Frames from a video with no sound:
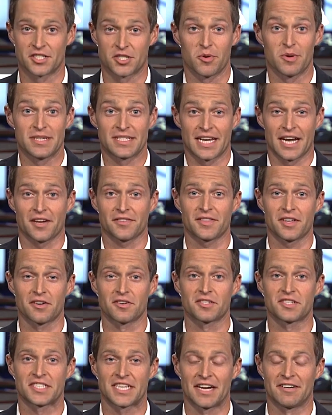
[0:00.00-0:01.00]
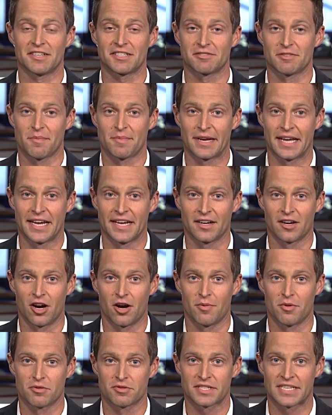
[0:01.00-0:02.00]
So he's out there selling lemonade
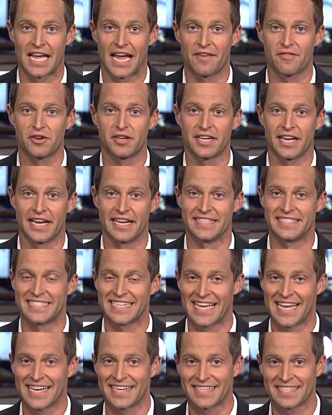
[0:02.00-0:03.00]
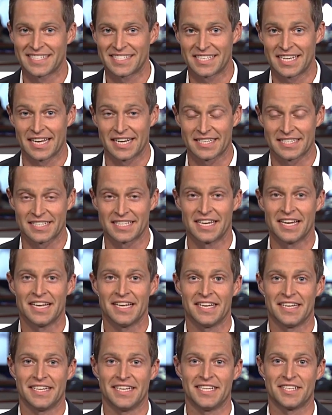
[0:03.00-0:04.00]
almost every day, ten to six.
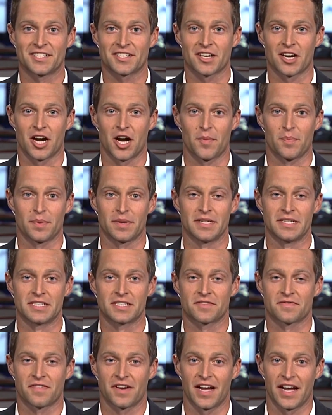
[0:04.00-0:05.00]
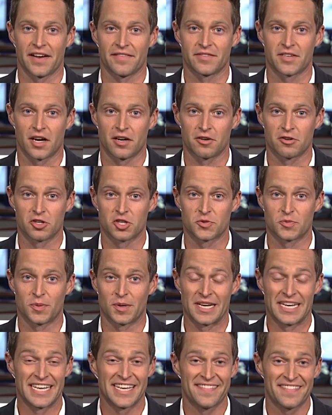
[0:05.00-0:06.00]
Each cup is five dollars,
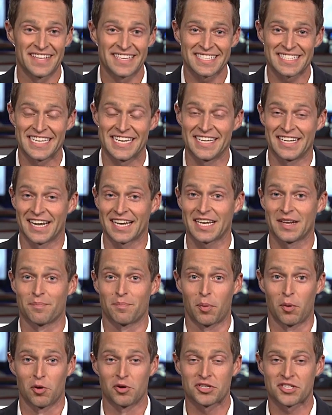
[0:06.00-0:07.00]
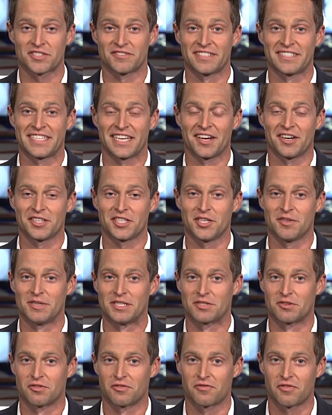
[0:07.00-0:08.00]
but in this heat, I can personally tell you
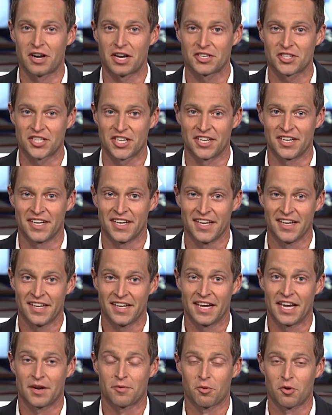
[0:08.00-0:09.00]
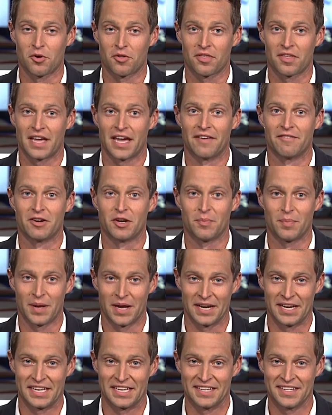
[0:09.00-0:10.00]
it's refreshing and worth every
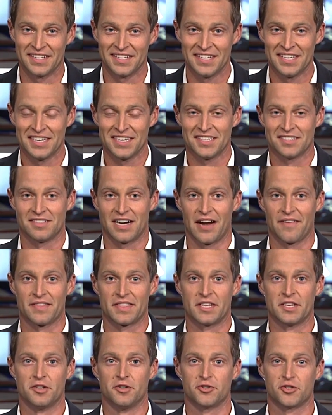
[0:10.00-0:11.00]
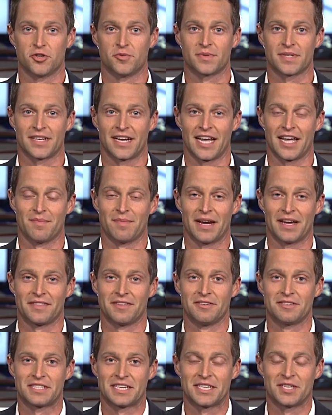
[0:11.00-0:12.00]
penny. Live in the newsroom tonight,
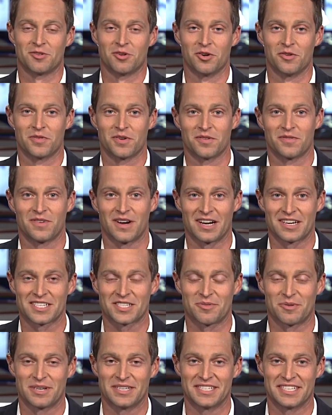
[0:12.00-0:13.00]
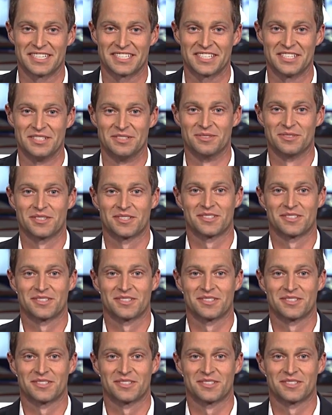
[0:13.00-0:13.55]
Matthew Seedorf, Fox twenty-six News.